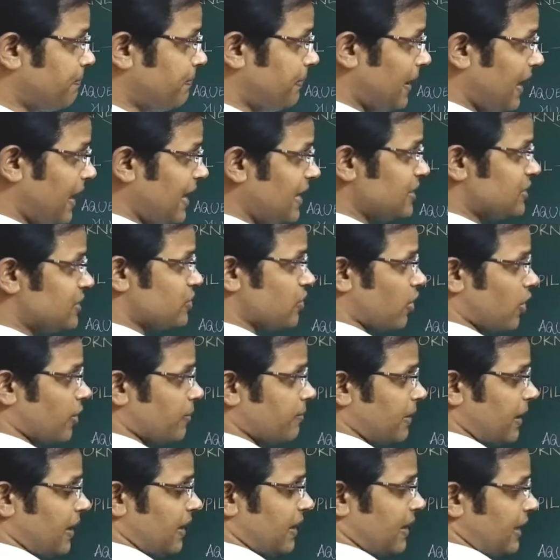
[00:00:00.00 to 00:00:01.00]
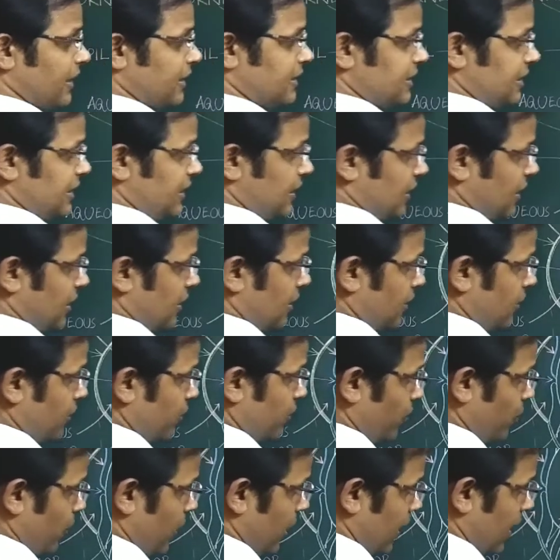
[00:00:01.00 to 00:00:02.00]
a place on my
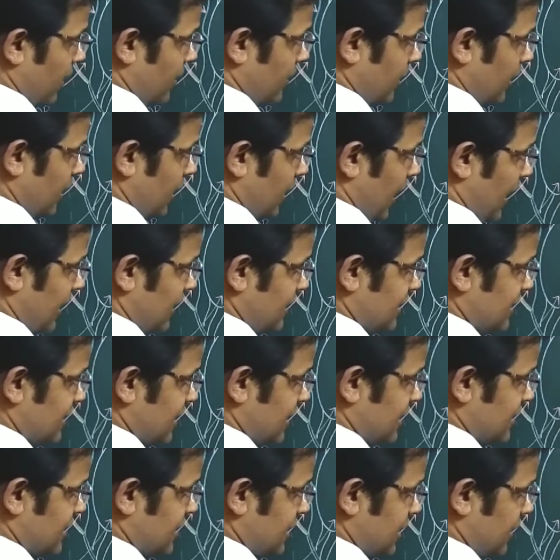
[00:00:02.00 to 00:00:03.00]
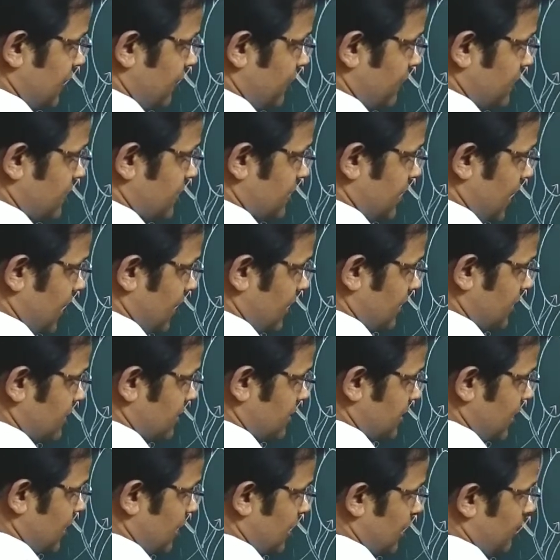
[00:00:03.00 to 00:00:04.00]
retina where the light sensitive
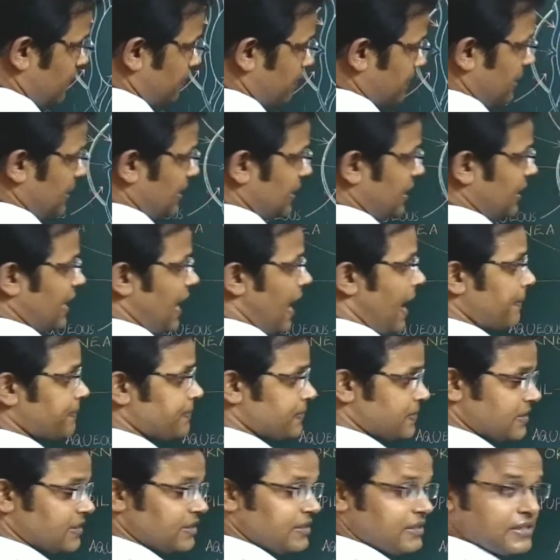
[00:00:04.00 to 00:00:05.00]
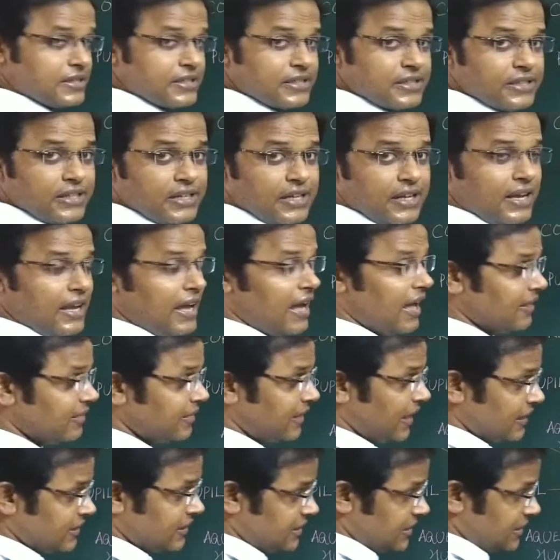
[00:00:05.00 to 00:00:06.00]
cells are completely absent,
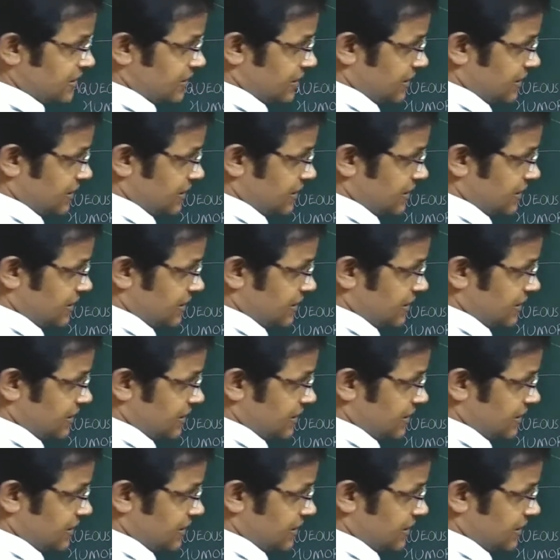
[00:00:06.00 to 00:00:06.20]
and that